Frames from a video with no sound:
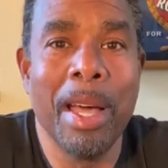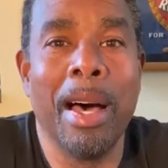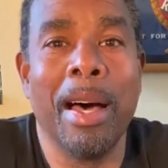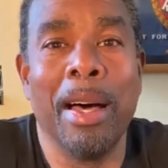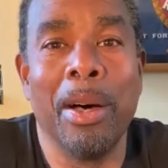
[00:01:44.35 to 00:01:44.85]

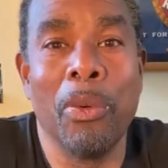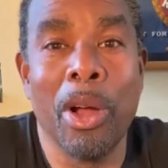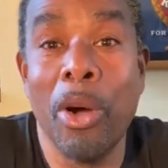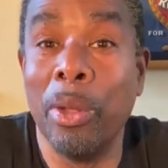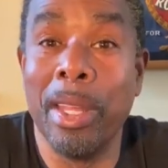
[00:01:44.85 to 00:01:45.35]

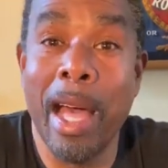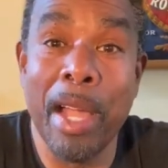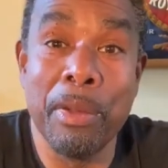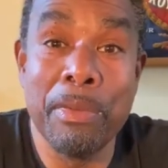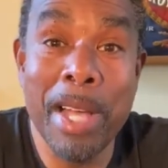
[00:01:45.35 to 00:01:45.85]
where only I
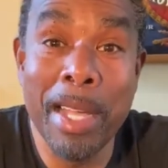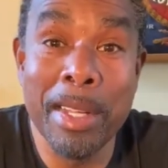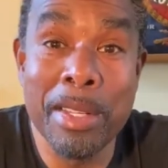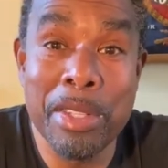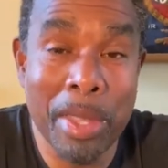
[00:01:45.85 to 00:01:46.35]
could find
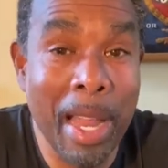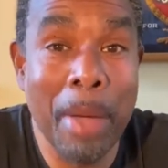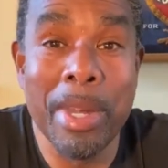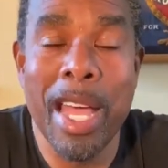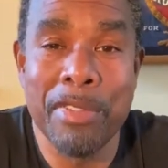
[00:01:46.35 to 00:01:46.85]
it so that I
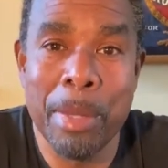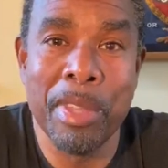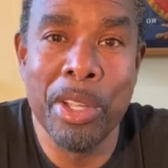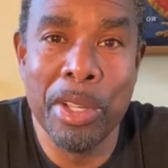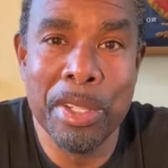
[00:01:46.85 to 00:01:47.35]
would have
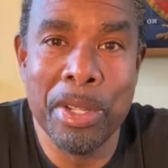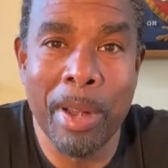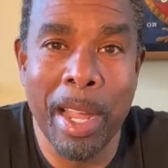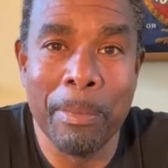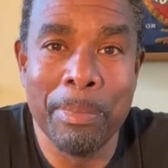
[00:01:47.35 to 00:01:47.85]
something good to
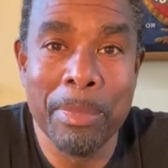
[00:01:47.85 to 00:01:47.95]
drink.